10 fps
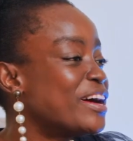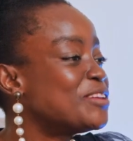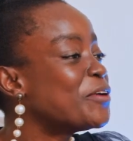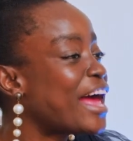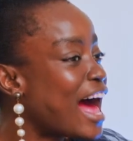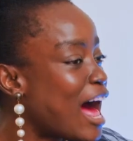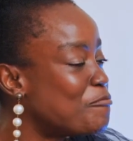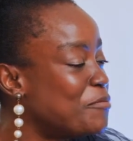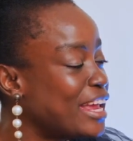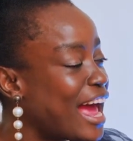But we are
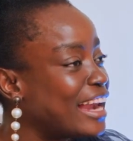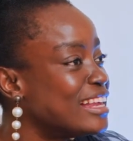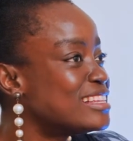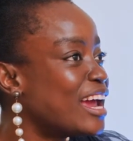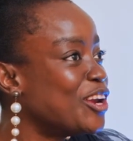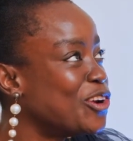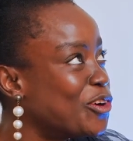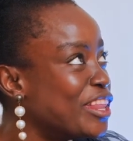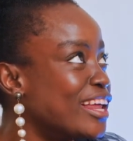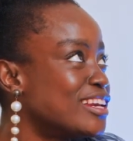happy. At least I
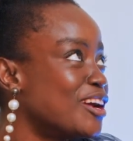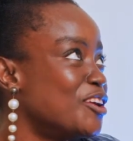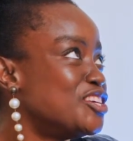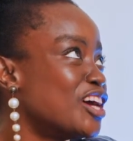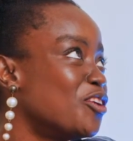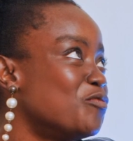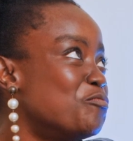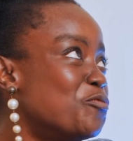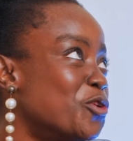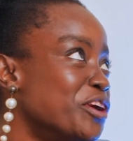know that a
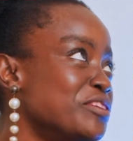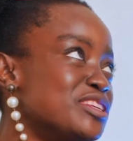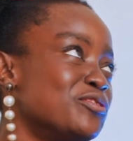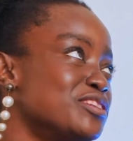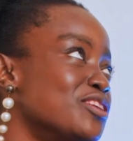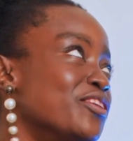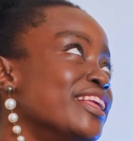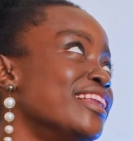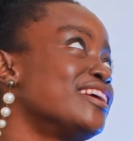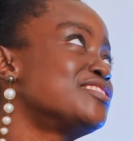child born with sickle cell in
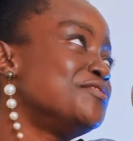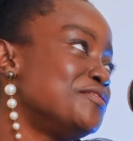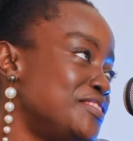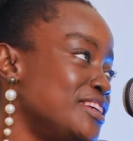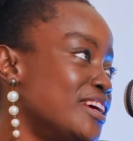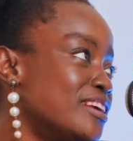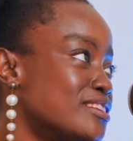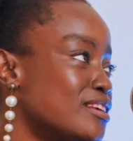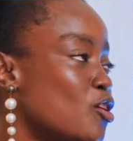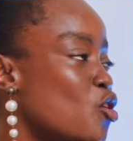the next 50
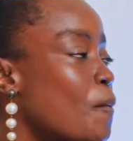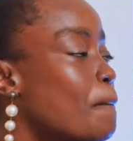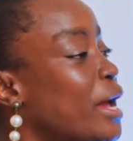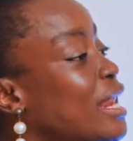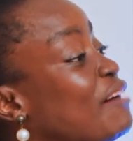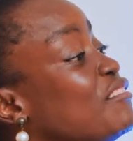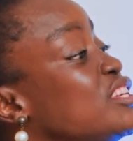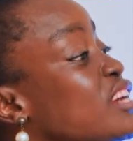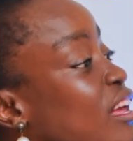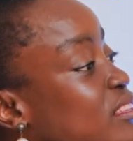years might have a
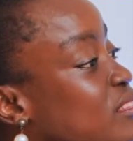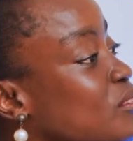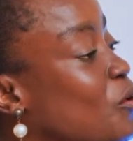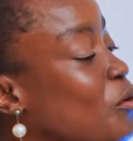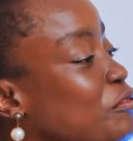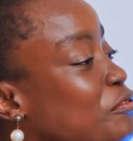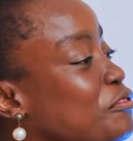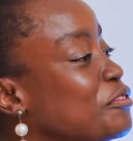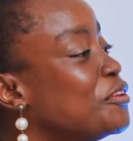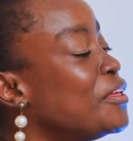chance
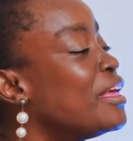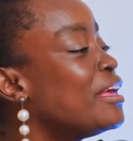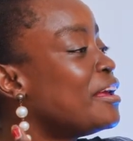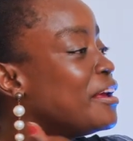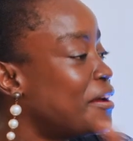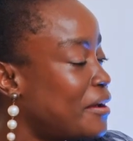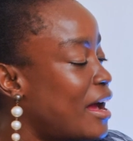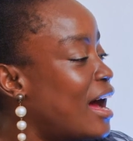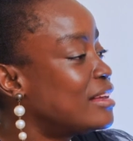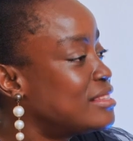of
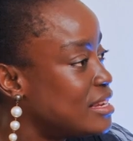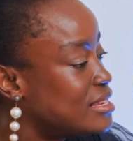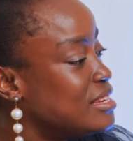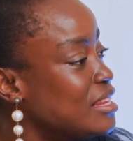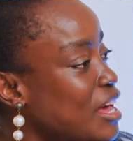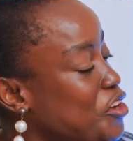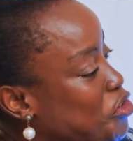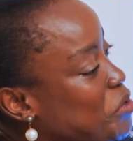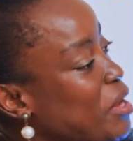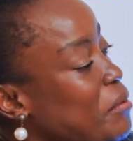accessing that
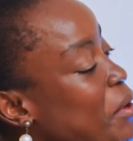treatment.